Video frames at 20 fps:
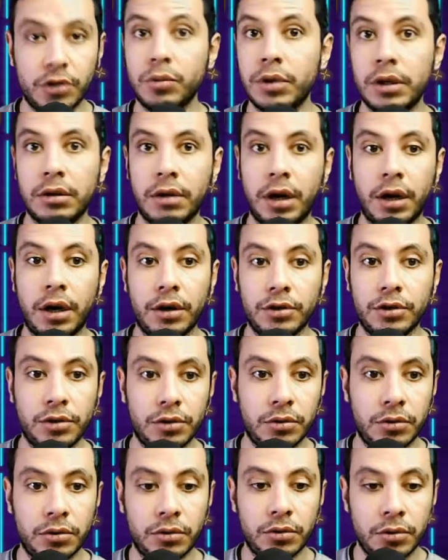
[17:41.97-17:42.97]
Where are
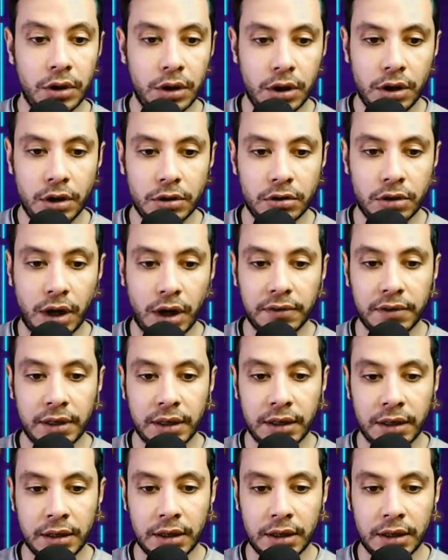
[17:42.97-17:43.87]
you traveling?